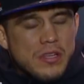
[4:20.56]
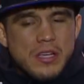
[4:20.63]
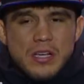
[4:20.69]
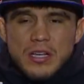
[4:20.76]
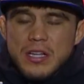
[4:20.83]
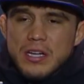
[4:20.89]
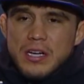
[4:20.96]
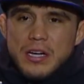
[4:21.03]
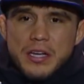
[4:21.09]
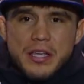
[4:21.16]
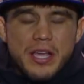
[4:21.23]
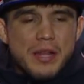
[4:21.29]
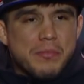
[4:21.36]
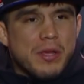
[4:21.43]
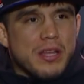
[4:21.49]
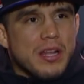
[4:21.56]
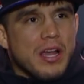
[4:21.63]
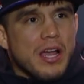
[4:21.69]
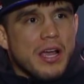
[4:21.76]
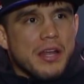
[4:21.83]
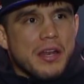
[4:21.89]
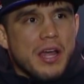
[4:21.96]
Yeah, again, man,
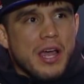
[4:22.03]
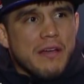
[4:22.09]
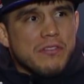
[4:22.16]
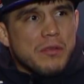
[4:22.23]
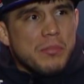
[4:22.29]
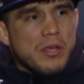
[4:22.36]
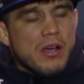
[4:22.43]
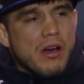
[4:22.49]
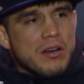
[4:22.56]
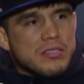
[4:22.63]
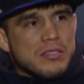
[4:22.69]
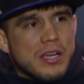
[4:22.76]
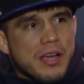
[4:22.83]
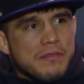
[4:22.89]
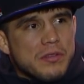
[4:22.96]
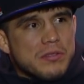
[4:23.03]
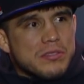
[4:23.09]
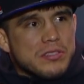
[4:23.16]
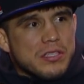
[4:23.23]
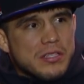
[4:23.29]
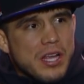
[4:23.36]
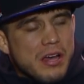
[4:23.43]
I have to be honest. I have to
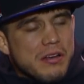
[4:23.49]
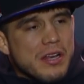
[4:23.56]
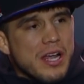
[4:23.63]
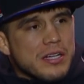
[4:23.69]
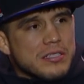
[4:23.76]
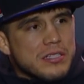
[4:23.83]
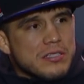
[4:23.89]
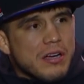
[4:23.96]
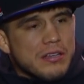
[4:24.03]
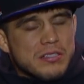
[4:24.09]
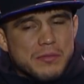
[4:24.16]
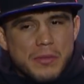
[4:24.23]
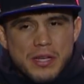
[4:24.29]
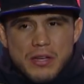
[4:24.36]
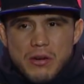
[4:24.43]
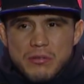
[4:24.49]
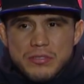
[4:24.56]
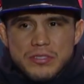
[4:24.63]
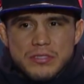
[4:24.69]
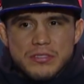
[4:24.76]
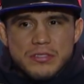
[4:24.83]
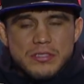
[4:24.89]
sit down and actually talk to my
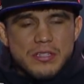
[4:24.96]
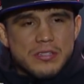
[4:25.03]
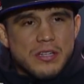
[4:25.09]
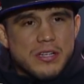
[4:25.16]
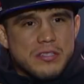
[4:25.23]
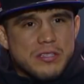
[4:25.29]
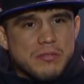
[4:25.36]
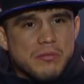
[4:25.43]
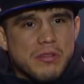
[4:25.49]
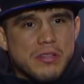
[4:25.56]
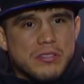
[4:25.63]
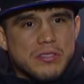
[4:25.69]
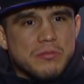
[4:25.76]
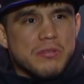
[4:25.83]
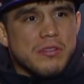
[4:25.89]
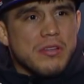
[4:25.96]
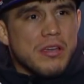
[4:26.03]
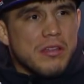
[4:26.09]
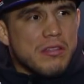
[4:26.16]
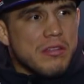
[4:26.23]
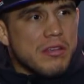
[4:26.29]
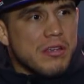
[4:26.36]
coaches and see what
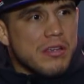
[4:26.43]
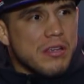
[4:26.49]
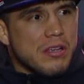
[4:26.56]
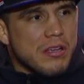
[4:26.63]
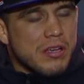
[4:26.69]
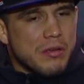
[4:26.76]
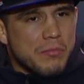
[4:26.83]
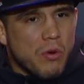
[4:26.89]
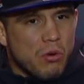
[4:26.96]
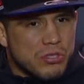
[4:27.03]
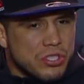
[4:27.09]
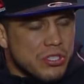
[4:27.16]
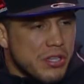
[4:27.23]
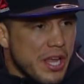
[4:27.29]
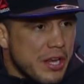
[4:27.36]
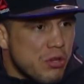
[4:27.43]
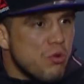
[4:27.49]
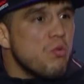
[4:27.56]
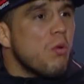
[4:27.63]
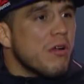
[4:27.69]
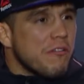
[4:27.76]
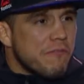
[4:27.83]
they think. Emotionally, I
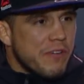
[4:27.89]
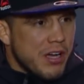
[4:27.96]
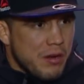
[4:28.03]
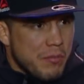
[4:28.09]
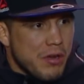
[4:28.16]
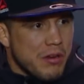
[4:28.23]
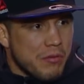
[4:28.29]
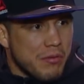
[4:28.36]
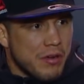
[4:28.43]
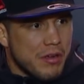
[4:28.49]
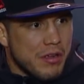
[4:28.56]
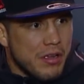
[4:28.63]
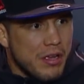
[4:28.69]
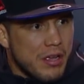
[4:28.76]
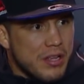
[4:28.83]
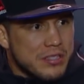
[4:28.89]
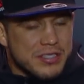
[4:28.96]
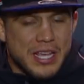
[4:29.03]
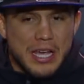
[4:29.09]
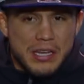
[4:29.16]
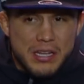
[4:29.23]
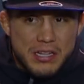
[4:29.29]
do want to fight him right away.
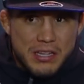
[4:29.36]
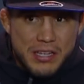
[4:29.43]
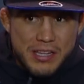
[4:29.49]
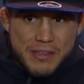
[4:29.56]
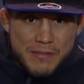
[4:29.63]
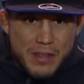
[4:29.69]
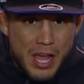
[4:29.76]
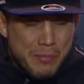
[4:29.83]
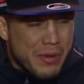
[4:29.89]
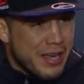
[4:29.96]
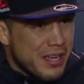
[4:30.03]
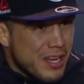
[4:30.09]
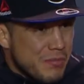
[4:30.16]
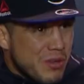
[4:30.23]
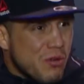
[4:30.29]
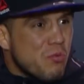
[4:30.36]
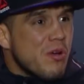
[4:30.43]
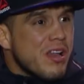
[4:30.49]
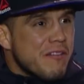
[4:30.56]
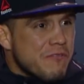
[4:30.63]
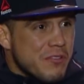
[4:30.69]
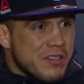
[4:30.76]
Technically, am I going to be
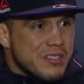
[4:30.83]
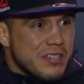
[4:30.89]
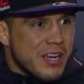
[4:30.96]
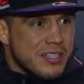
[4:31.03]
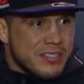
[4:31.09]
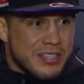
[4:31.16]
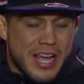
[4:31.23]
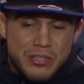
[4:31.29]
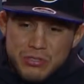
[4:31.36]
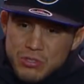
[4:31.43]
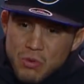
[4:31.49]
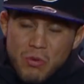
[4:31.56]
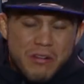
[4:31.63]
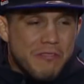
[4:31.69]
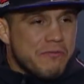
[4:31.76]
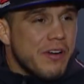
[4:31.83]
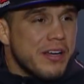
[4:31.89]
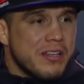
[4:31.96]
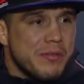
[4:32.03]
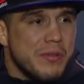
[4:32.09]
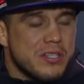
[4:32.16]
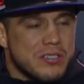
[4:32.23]
ready for this guy? Because I just don't want to
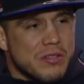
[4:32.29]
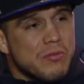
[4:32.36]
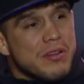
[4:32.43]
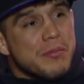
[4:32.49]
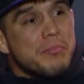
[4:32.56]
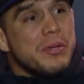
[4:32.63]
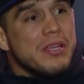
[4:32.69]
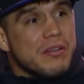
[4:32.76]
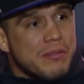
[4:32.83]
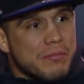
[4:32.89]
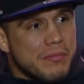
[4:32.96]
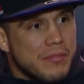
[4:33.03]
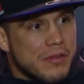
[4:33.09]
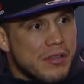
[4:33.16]
fight Demetrious. I want to beat him.